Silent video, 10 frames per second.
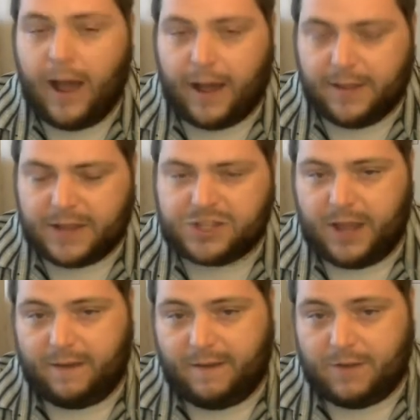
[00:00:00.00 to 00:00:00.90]
unless
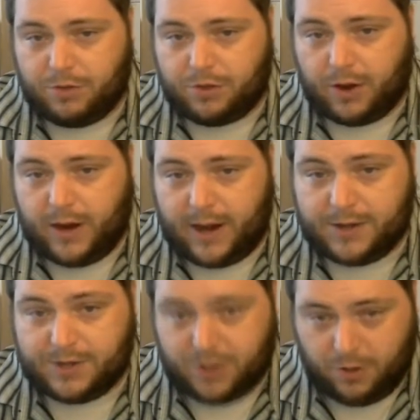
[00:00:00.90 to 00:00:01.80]
they've given you 30
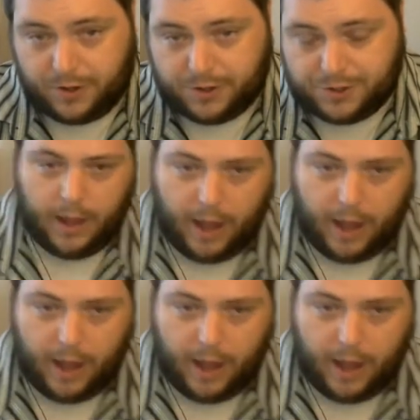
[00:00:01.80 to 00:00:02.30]
days notice.